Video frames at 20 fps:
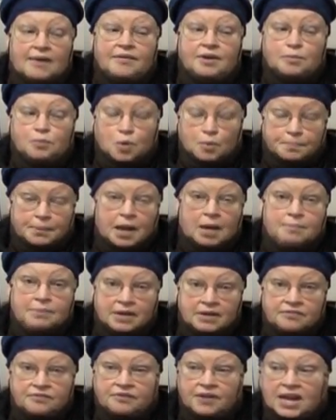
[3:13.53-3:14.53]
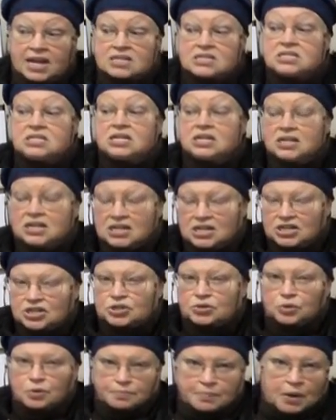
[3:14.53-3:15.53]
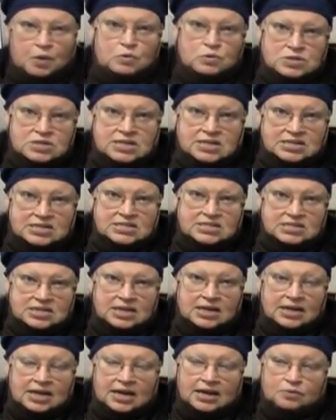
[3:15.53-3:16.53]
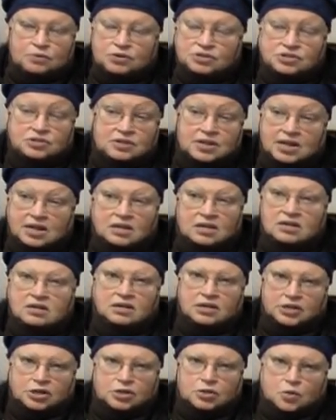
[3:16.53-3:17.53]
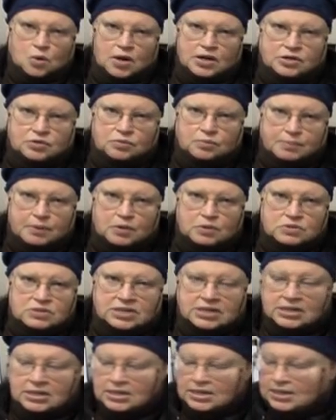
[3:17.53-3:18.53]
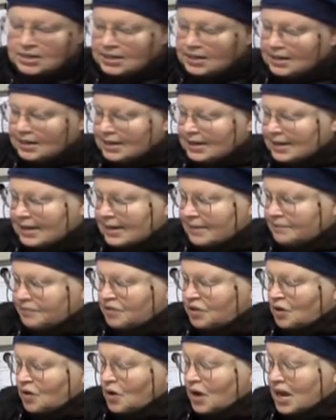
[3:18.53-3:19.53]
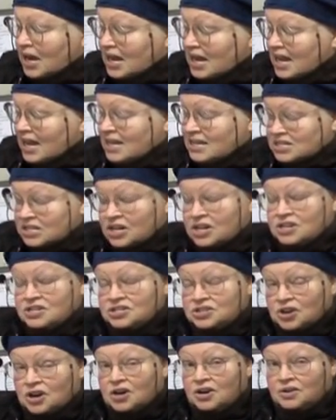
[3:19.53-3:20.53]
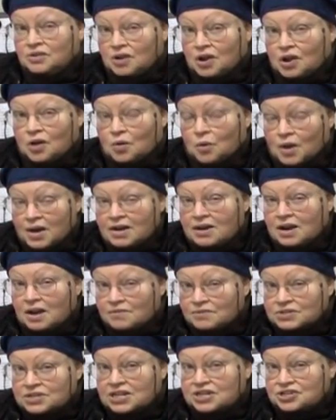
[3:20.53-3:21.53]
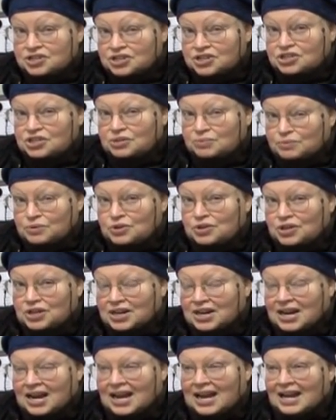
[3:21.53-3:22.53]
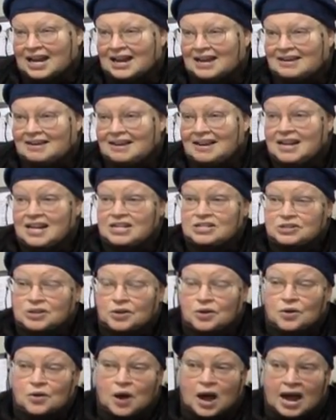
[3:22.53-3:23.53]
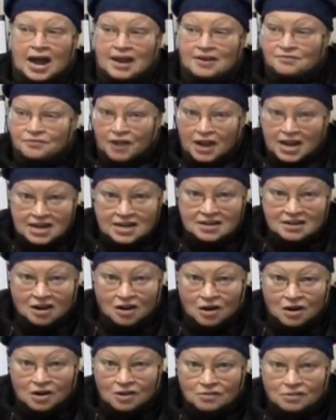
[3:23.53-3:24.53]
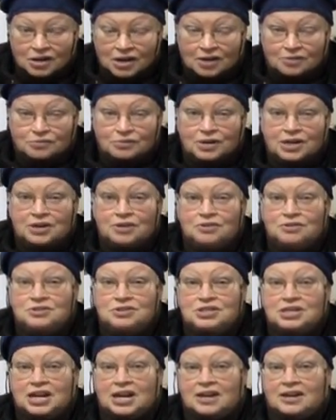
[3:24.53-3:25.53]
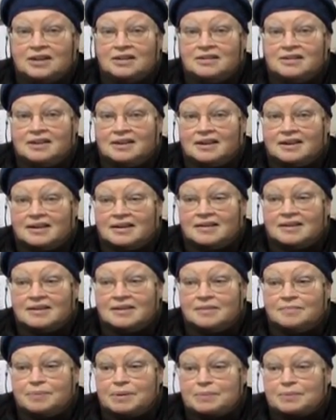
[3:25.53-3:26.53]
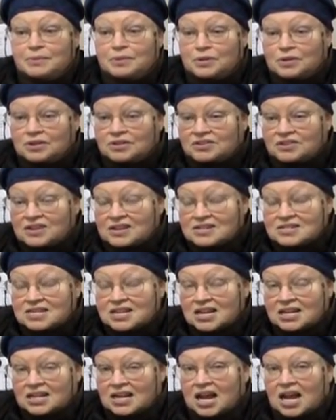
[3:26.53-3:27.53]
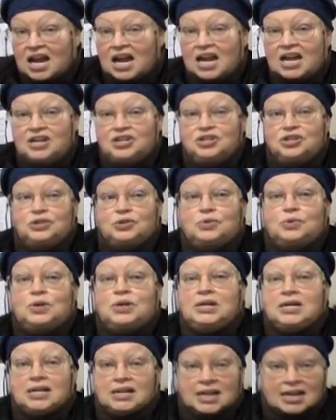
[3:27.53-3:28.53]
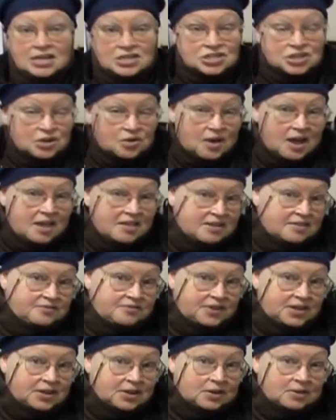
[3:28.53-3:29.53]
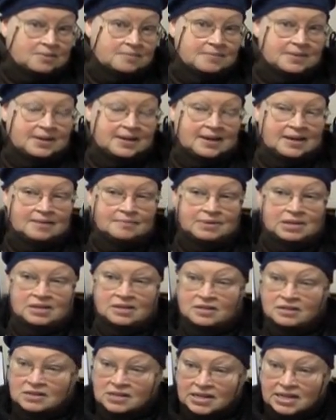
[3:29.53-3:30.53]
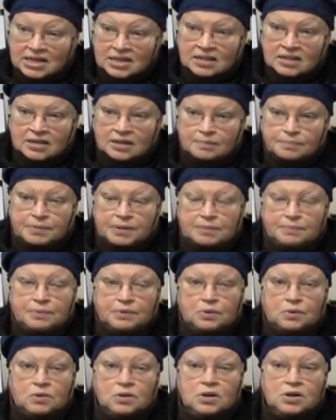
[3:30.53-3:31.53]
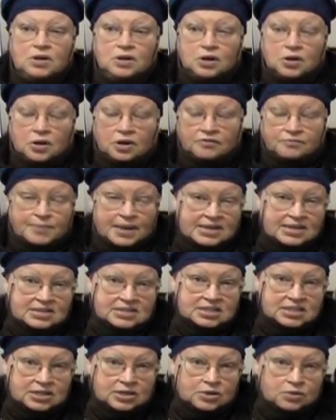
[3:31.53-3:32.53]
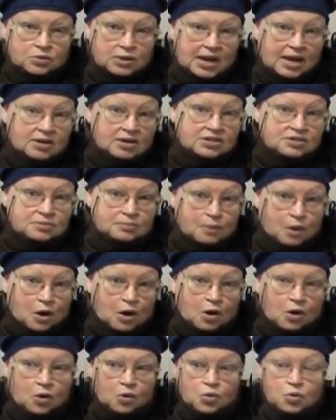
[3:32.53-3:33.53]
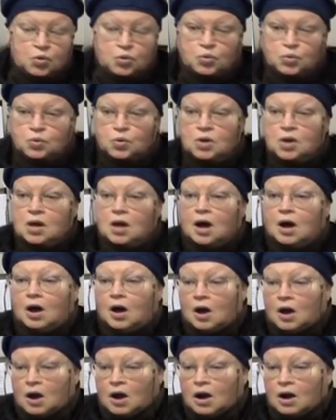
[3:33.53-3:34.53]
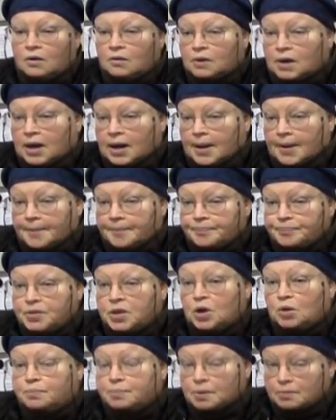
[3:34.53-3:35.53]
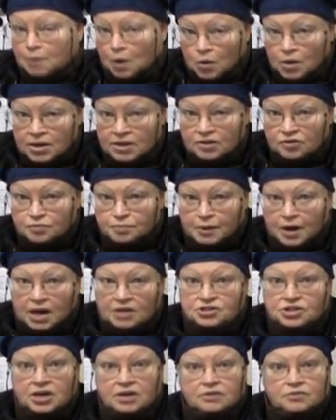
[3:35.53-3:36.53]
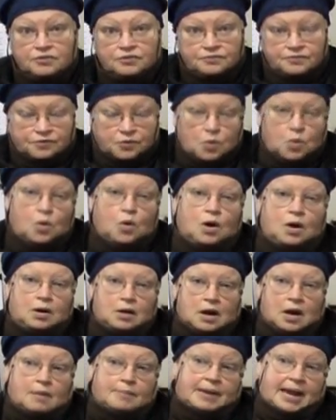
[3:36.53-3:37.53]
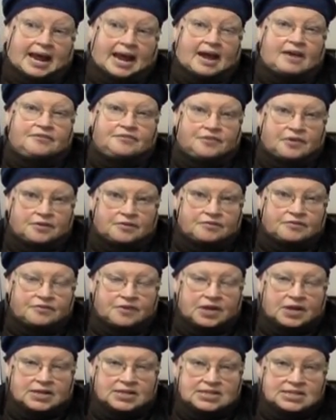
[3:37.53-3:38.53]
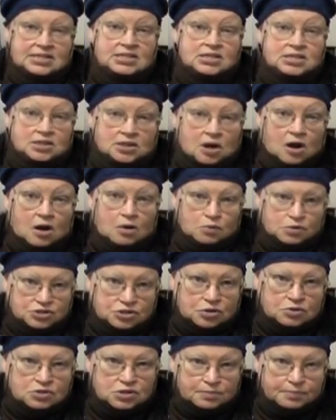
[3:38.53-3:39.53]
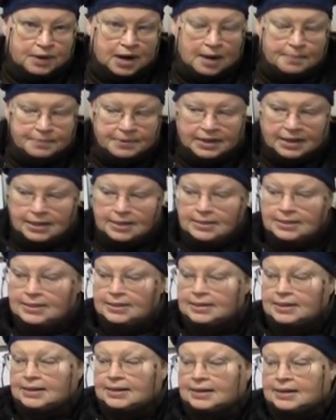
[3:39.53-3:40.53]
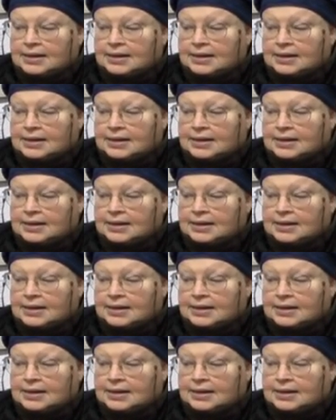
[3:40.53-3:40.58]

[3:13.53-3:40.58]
having a more public face to oppose this, which they clearly are going to oppose it. So it's going to start quite a conversation as a community, and so I invite our readers and the people that see us online to let us know how they feel. Clearly the people of Mendocino County Tomorrow who are promoting this project on behalf of DDR, which owns the property,